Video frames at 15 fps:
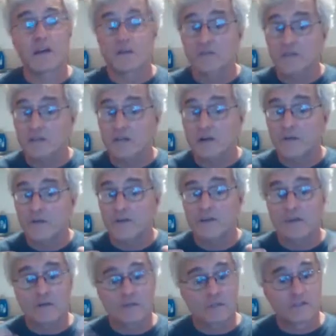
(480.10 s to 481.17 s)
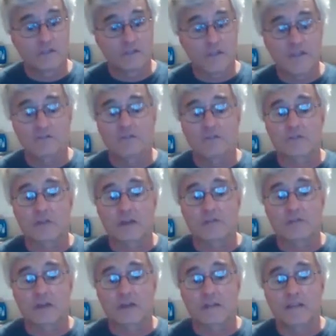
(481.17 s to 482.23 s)
drink coffee, drink the naturalist
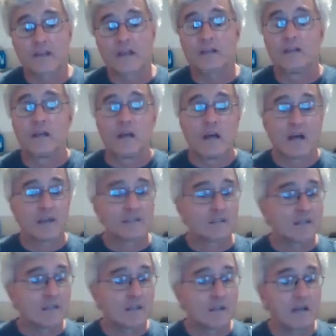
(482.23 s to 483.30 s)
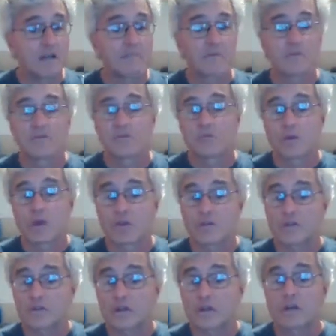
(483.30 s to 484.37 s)
coffee I can. I set it up, use raw
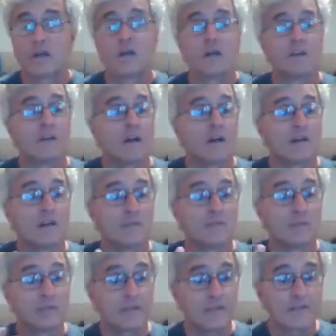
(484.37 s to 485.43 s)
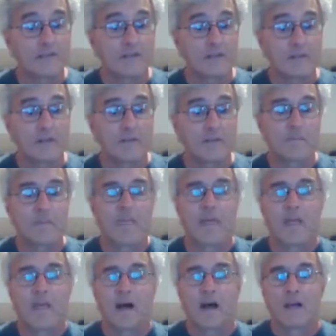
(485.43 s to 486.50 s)
sugar, not plain sugar.
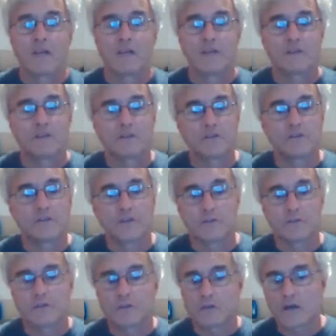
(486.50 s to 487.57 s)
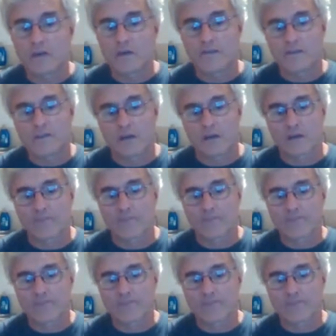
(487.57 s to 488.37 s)
I used to go to a coffee shop